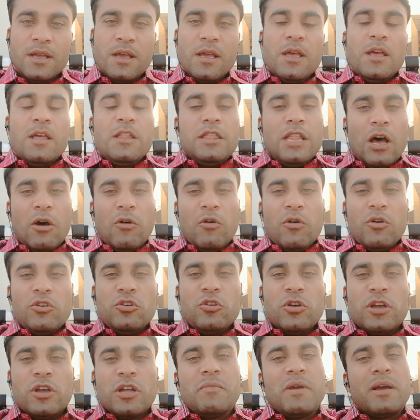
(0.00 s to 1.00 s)
Now
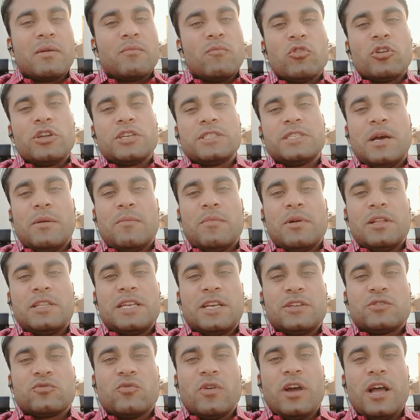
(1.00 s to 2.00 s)
you can make more examples
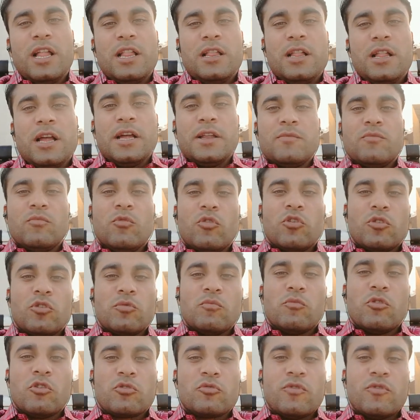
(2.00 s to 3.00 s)
as well and
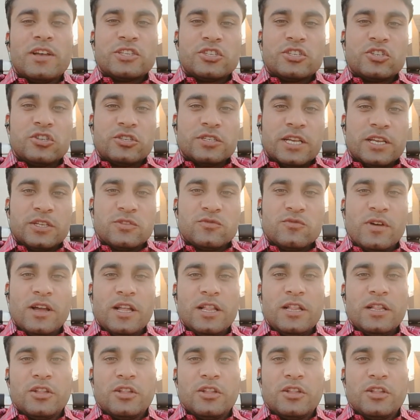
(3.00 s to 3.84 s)
more questions as well.